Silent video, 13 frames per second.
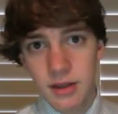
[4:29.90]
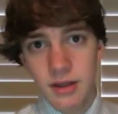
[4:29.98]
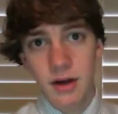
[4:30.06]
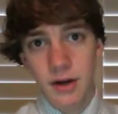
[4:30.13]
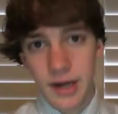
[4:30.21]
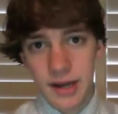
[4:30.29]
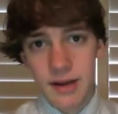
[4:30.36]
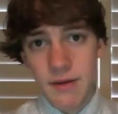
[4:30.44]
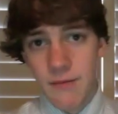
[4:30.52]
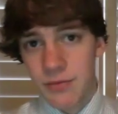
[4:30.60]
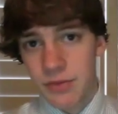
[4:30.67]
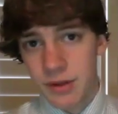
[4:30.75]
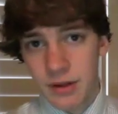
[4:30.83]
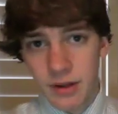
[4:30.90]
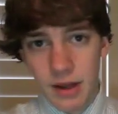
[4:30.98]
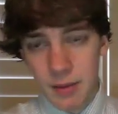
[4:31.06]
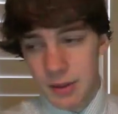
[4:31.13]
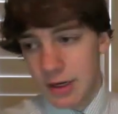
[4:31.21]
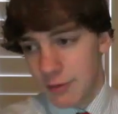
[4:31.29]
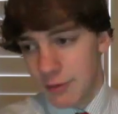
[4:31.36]
Okay? I
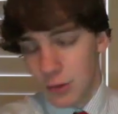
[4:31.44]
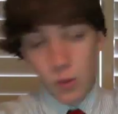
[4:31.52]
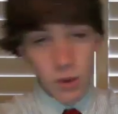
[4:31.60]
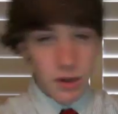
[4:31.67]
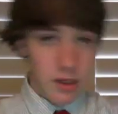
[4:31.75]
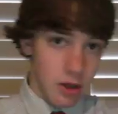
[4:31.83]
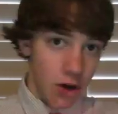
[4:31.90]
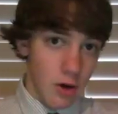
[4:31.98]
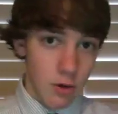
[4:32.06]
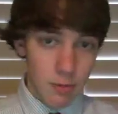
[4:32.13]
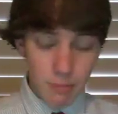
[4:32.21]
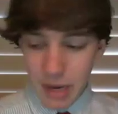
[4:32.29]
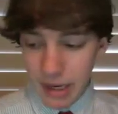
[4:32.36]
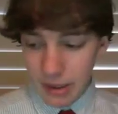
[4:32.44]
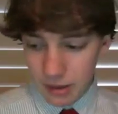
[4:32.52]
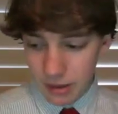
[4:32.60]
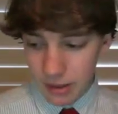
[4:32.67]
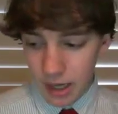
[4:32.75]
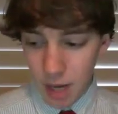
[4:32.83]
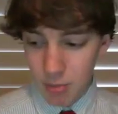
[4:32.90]
mean, if you want to go make
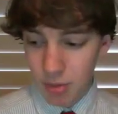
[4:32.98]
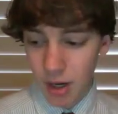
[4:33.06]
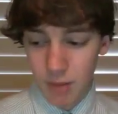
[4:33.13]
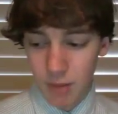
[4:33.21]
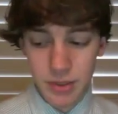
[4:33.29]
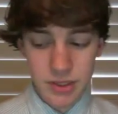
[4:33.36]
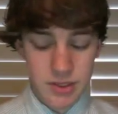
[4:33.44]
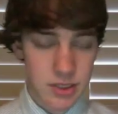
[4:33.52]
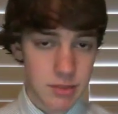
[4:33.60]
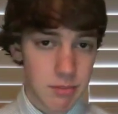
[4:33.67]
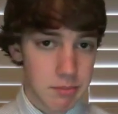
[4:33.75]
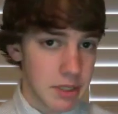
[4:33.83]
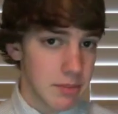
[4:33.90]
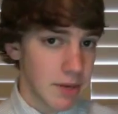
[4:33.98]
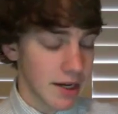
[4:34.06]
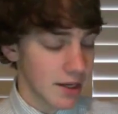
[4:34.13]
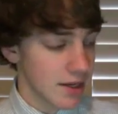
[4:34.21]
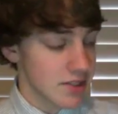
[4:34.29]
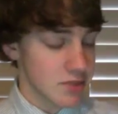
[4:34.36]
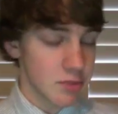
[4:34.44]
an iPod business, be my
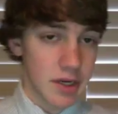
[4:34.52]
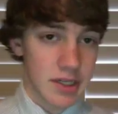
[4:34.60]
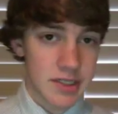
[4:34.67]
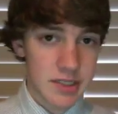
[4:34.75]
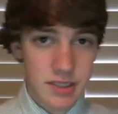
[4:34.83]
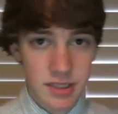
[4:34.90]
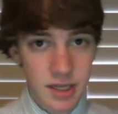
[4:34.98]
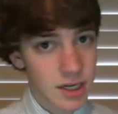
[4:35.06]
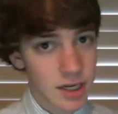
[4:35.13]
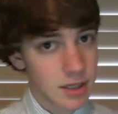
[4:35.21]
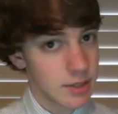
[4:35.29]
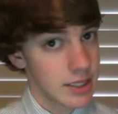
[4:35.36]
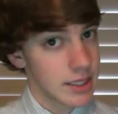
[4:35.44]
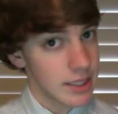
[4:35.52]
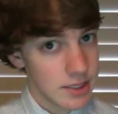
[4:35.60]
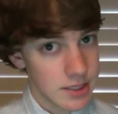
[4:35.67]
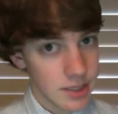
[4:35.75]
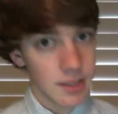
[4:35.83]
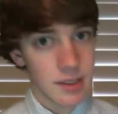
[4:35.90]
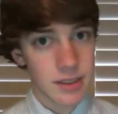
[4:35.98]
guest, but it's not going to be
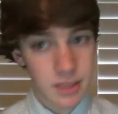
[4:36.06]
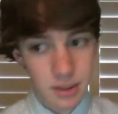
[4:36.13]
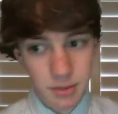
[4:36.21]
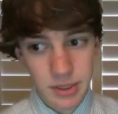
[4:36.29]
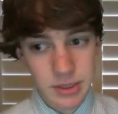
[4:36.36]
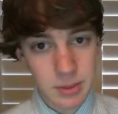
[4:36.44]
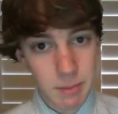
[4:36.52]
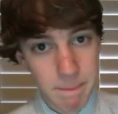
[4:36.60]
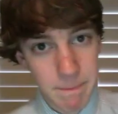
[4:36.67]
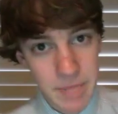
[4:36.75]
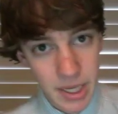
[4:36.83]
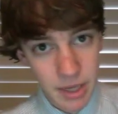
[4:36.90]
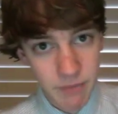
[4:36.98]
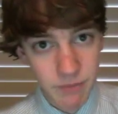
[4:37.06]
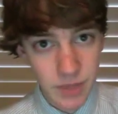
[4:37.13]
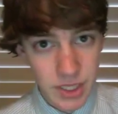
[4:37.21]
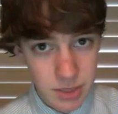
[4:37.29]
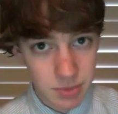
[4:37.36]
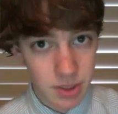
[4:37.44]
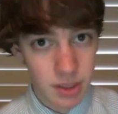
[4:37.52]
easy, and it's going to be some big
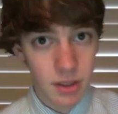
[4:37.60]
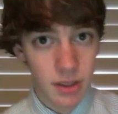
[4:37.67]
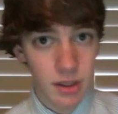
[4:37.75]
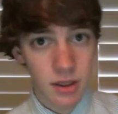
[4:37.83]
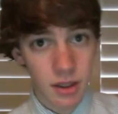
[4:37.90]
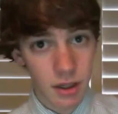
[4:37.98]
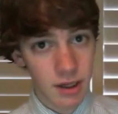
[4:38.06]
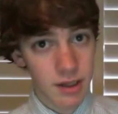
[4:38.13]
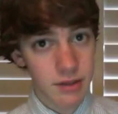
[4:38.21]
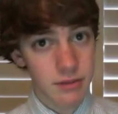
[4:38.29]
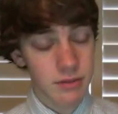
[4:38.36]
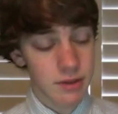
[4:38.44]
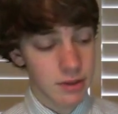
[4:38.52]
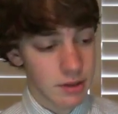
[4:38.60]
investment. Alright?